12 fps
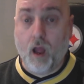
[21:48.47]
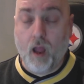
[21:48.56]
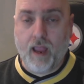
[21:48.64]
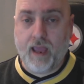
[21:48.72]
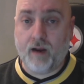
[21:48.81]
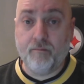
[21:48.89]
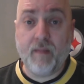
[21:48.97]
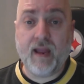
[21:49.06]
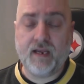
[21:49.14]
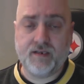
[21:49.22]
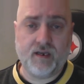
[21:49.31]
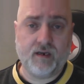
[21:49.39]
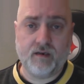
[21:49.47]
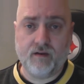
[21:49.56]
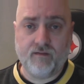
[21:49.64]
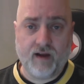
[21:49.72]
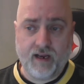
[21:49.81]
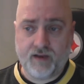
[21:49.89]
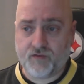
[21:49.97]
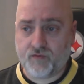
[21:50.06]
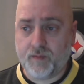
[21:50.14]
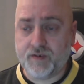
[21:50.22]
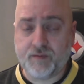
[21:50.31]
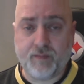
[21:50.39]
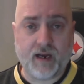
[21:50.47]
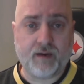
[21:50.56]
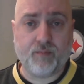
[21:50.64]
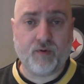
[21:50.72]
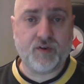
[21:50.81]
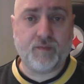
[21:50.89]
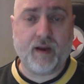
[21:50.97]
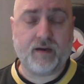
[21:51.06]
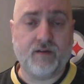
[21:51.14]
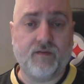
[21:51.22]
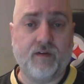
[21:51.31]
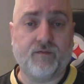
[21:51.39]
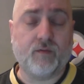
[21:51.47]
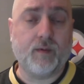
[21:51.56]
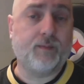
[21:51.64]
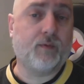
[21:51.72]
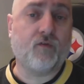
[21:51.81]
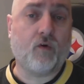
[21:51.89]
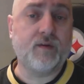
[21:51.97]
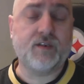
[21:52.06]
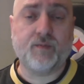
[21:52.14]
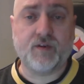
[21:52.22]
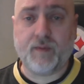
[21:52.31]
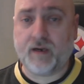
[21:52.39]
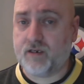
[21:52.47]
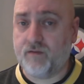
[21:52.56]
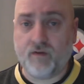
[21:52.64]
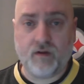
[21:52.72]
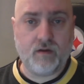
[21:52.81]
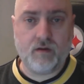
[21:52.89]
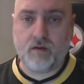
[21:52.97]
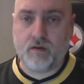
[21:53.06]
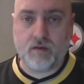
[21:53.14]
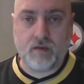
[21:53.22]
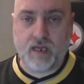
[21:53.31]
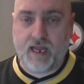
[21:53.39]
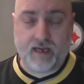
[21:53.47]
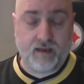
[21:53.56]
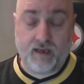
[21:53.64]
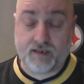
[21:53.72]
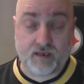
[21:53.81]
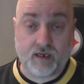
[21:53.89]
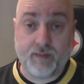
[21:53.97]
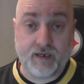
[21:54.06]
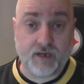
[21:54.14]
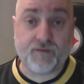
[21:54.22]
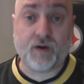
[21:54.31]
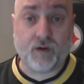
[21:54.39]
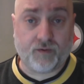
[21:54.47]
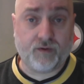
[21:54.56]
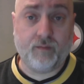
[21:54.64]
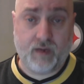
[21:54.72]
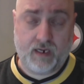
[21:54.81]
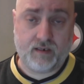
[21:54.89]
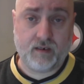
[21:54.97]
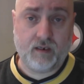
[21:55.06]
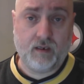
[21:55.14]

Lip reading: an amazing device. From a spec perspective and from a performance perspective, it's going to be difficult to beat.